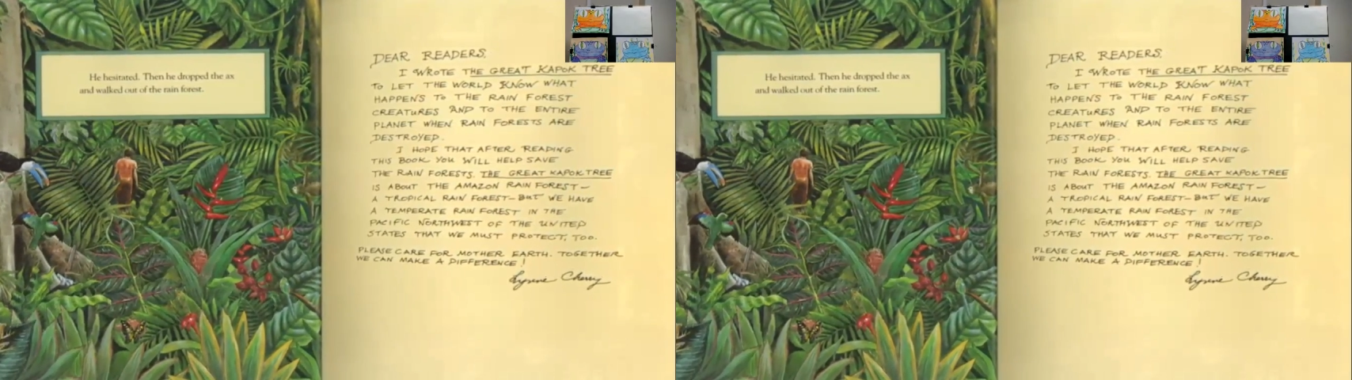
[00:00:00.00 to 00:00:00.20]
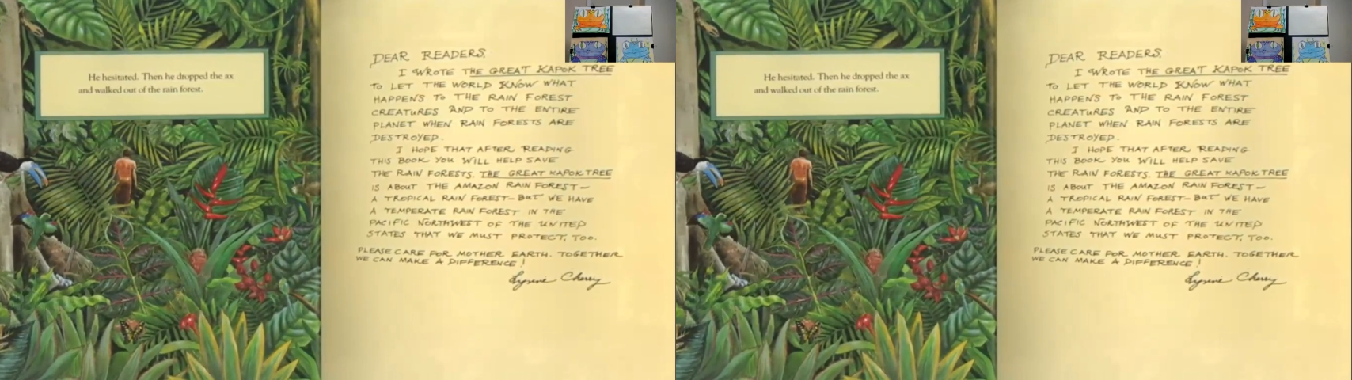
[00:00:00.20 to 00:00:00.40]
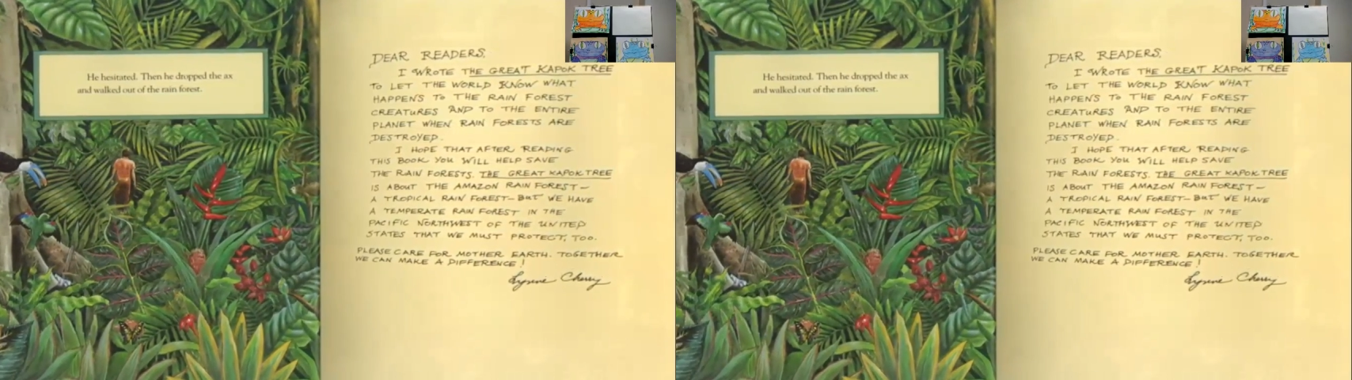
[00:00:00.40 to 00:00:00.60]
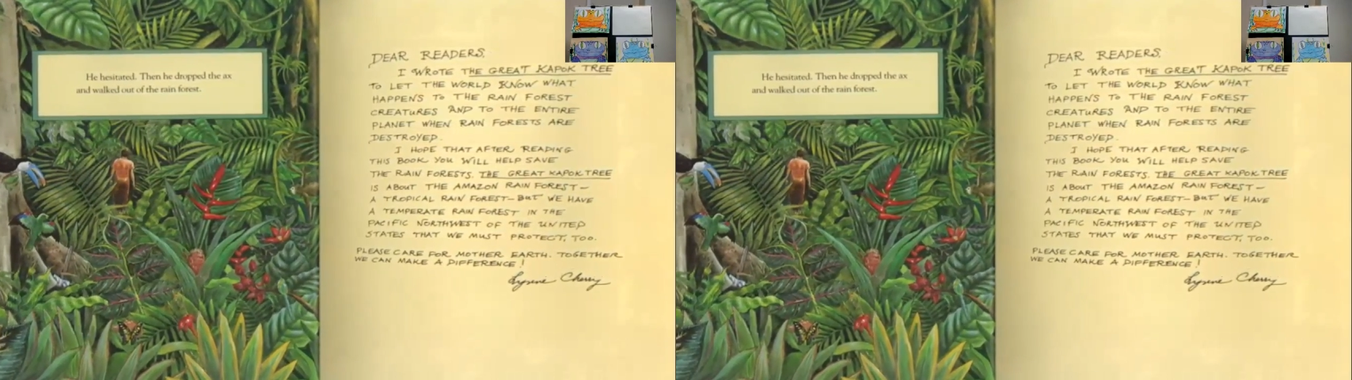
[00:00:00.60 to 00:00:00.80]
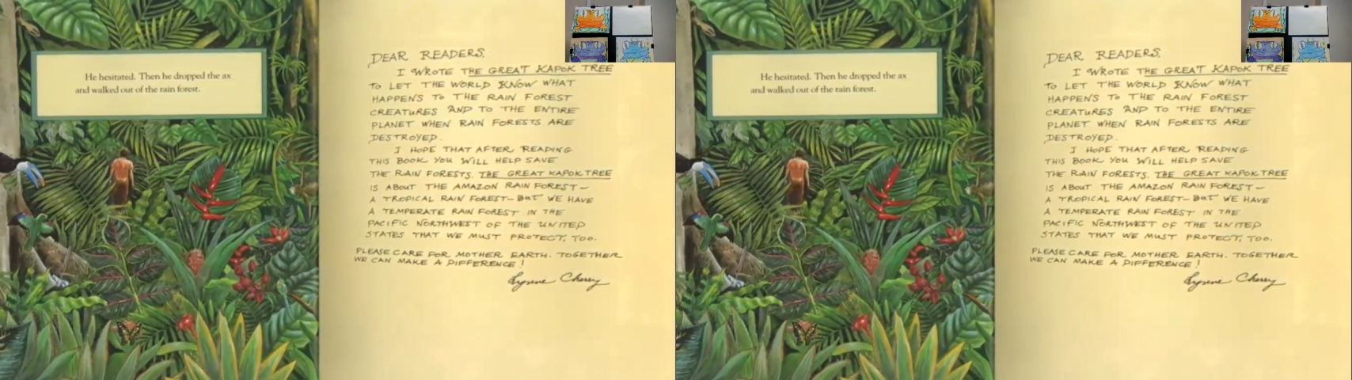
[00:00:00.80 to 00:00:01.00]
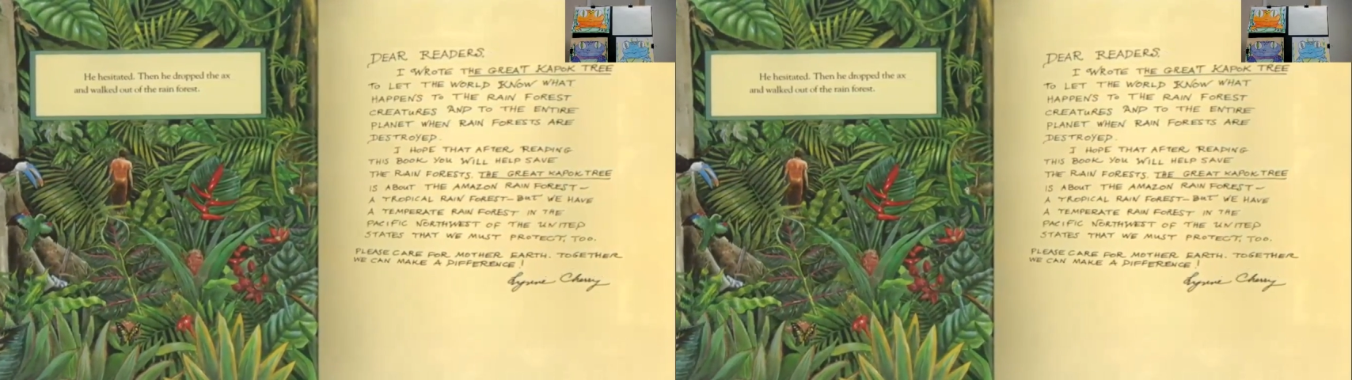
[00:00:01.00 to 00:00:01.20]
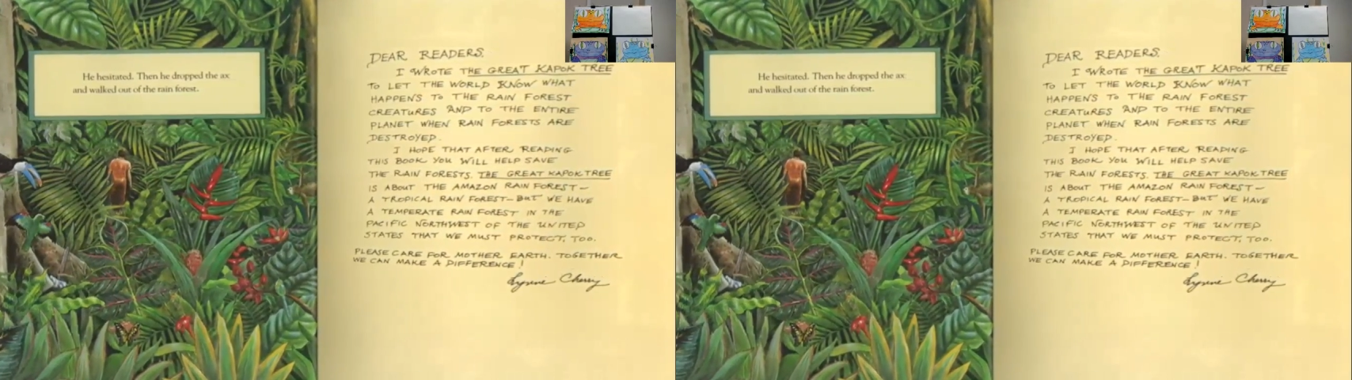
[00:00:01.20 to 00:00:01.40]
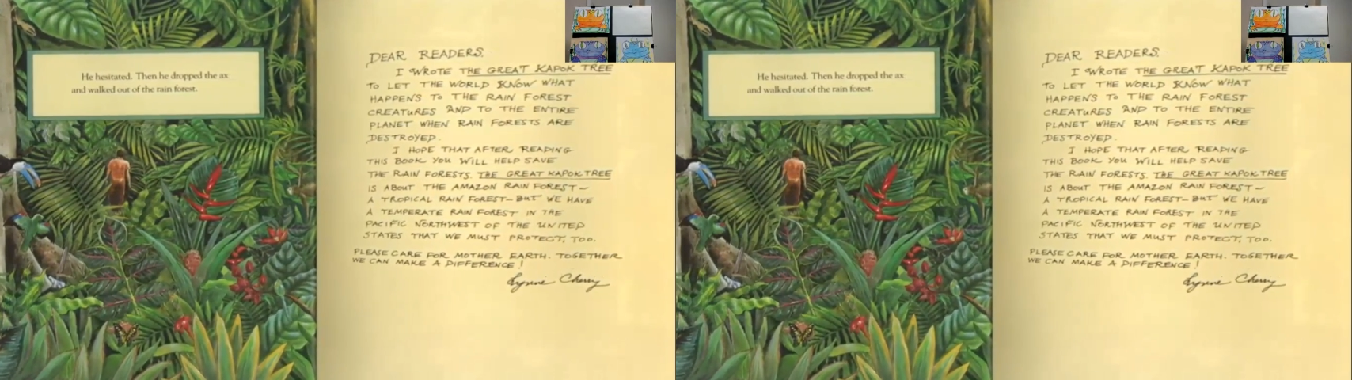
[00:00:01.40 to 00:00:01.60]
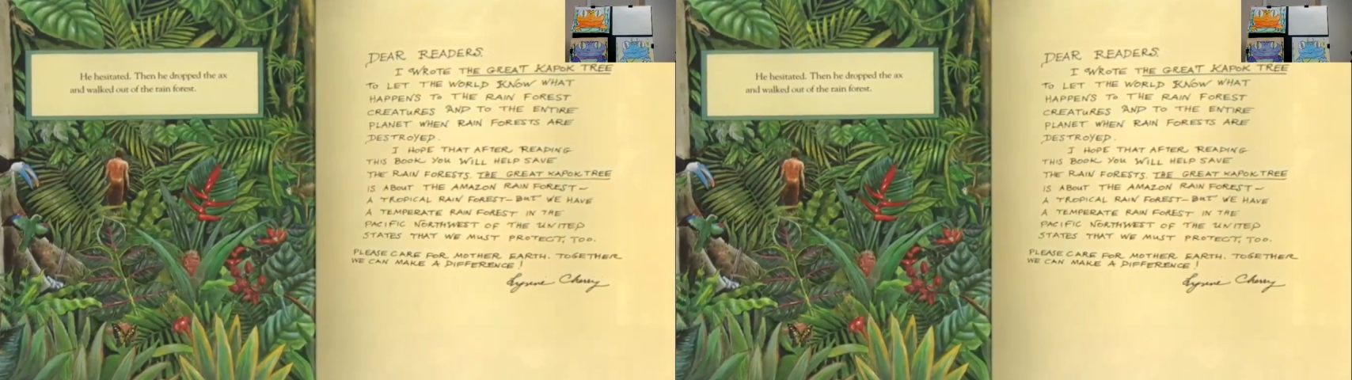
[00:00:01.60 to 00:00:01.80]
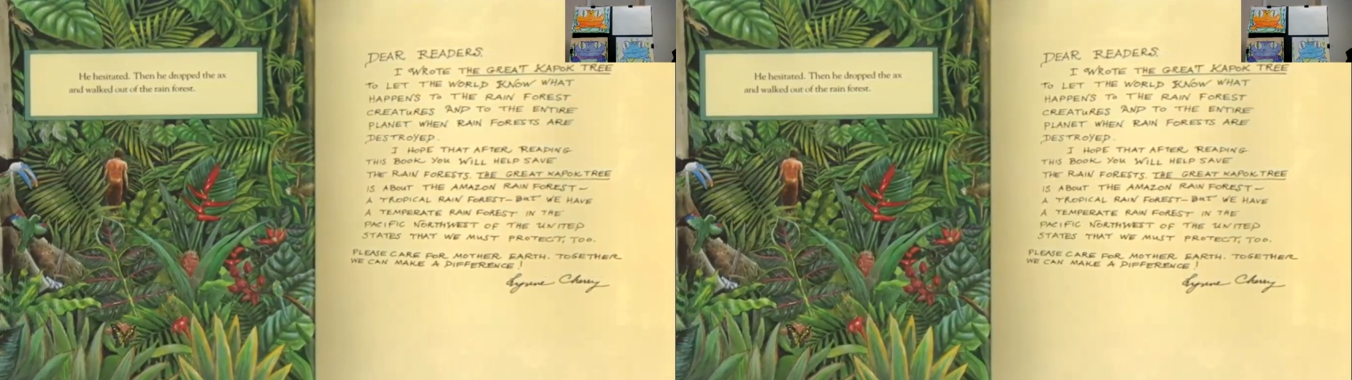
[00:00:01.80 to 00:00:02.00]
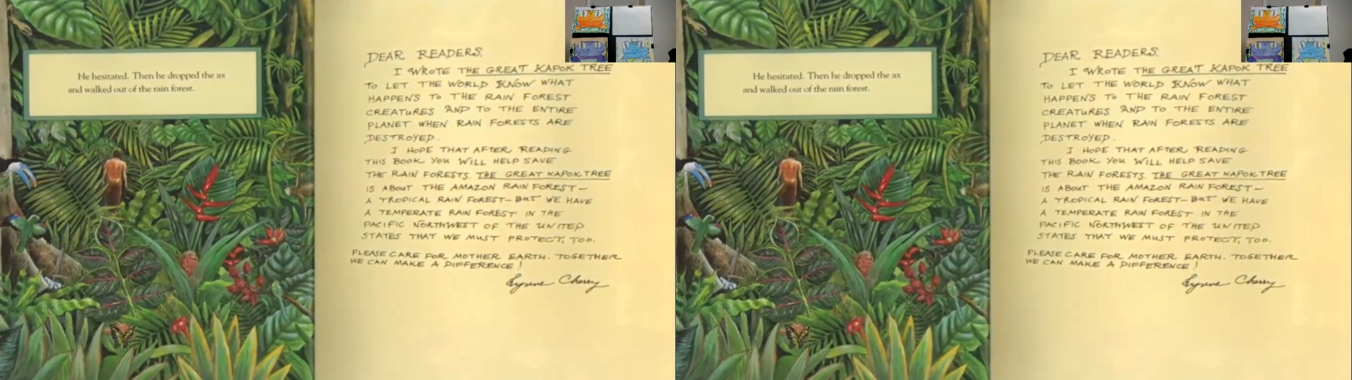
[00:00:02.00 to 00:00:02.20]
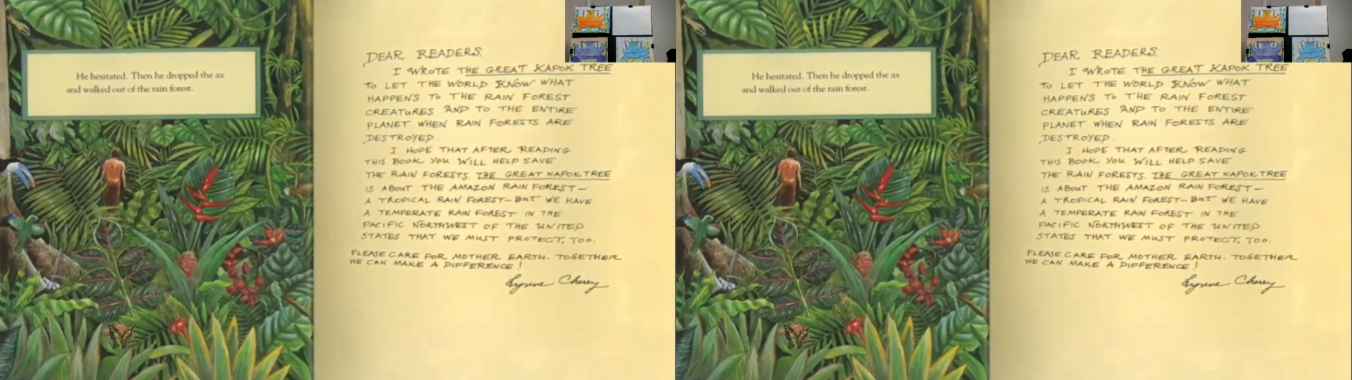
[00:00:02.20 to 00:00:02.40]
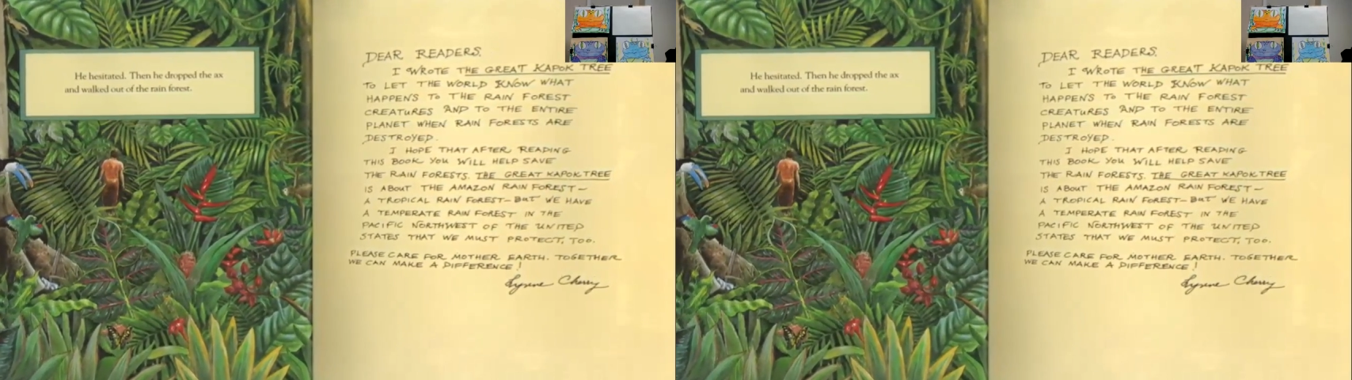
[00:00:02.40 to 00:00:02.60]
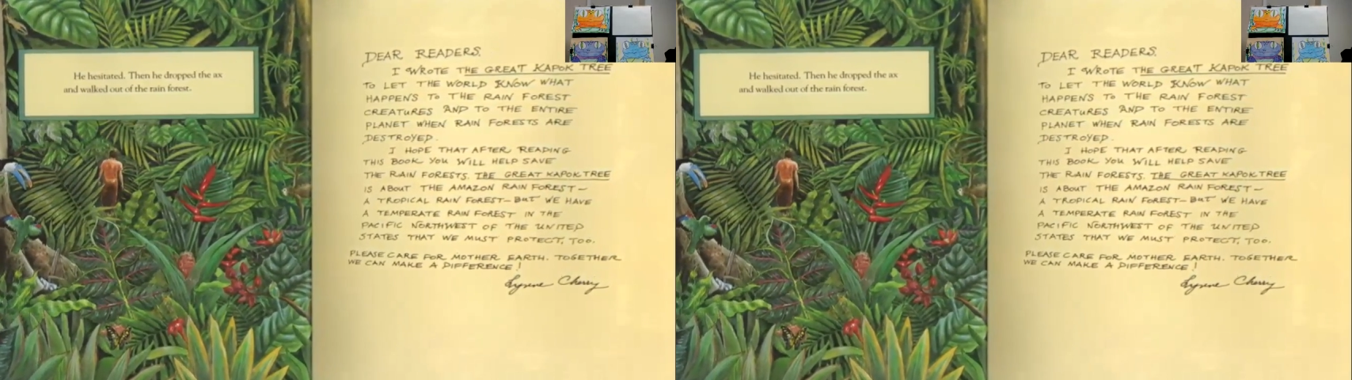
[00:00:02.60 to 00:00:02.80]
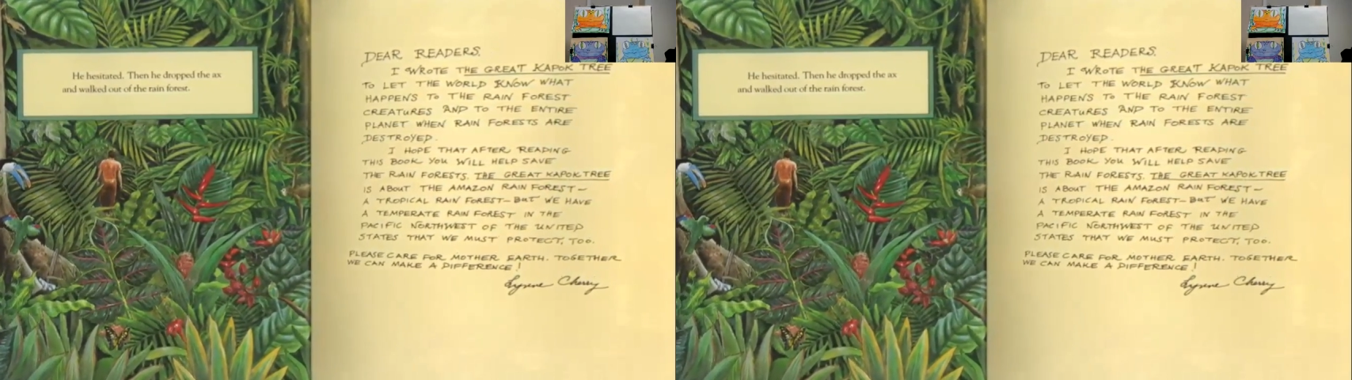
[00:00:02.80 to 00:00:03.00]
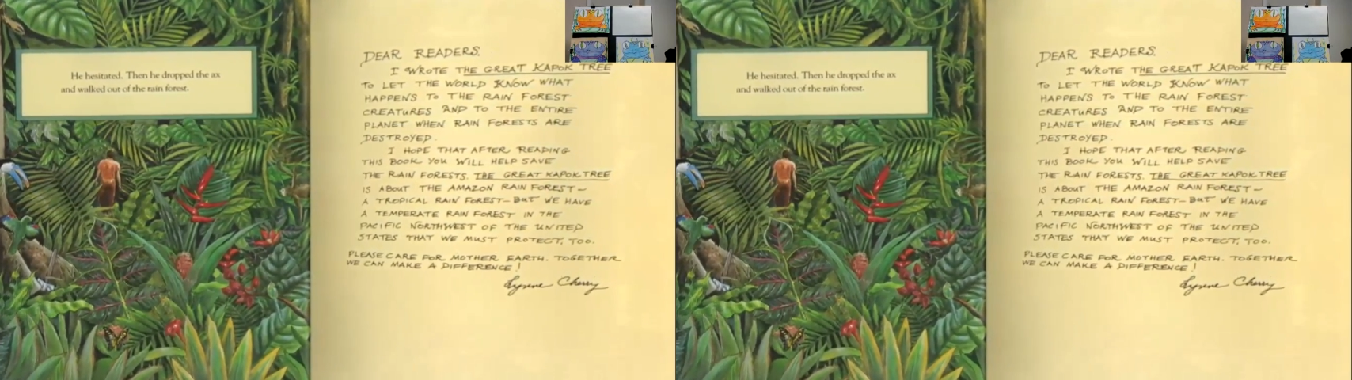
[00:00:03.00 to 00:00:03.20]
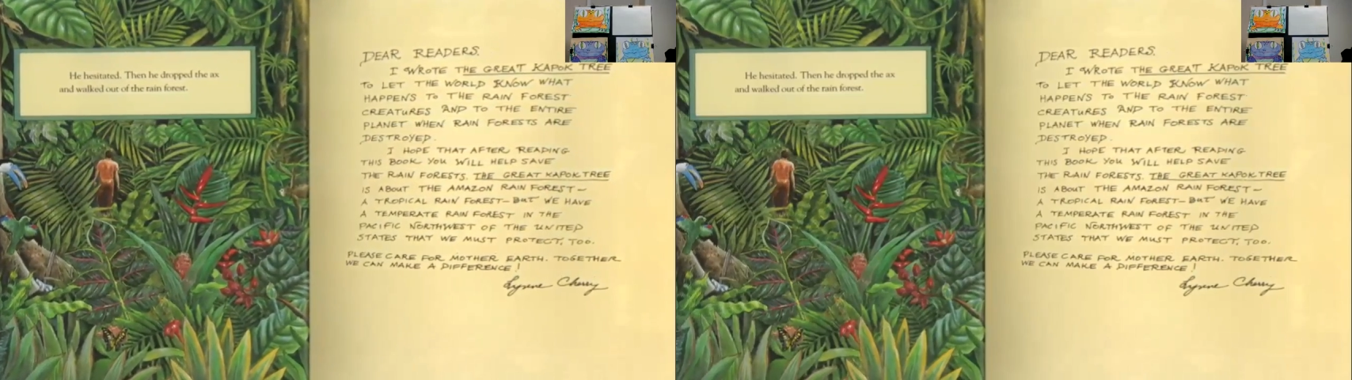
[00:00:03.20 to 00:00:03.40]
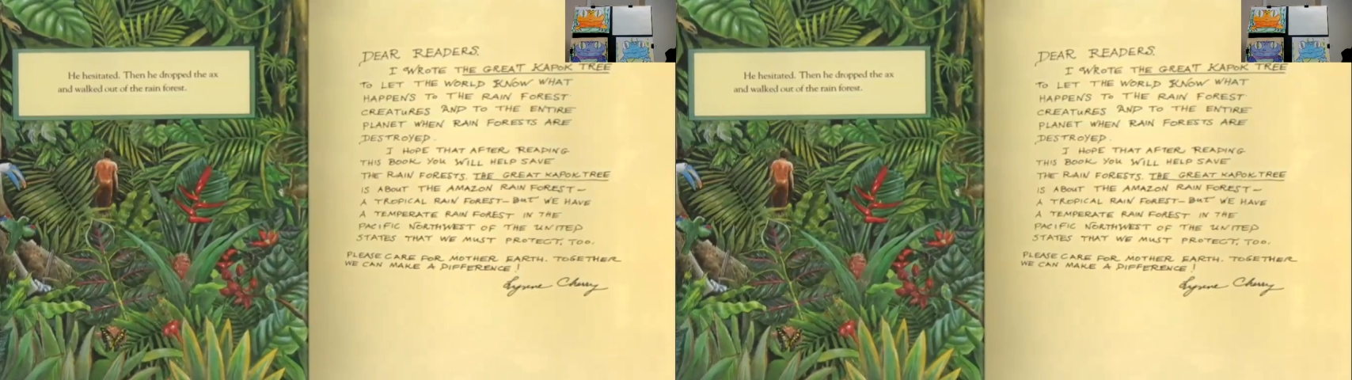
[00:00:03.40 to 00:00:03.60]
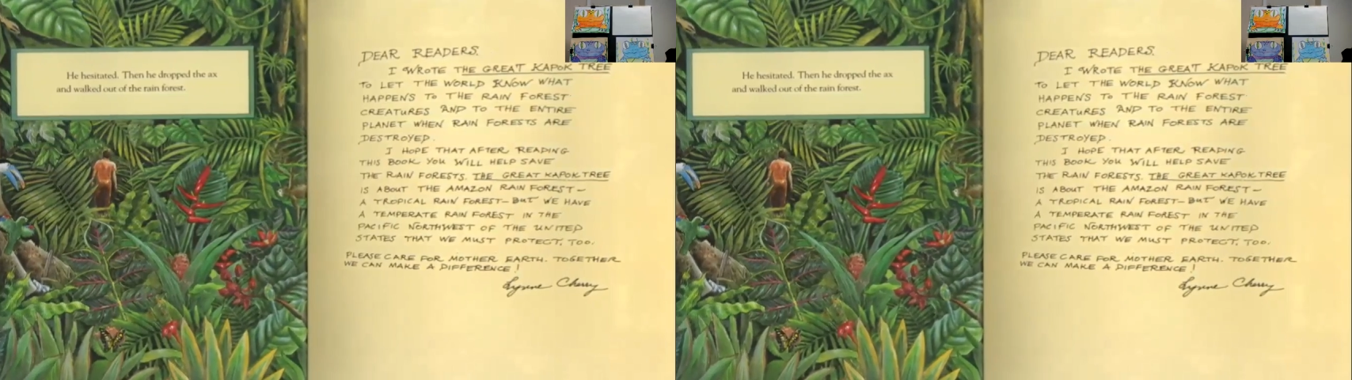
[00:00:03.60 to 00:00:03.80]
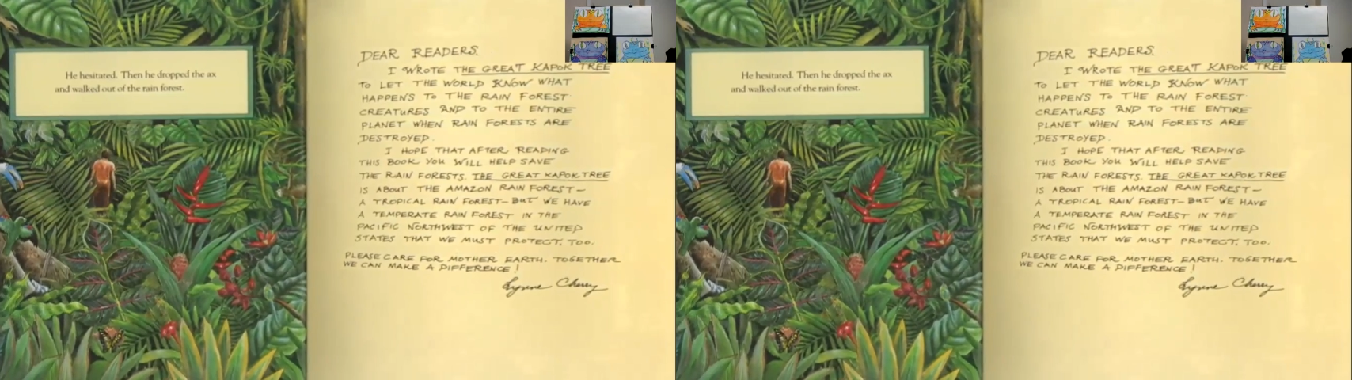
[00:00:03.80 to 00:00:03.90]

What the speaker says: Nobody's mouth can be seen.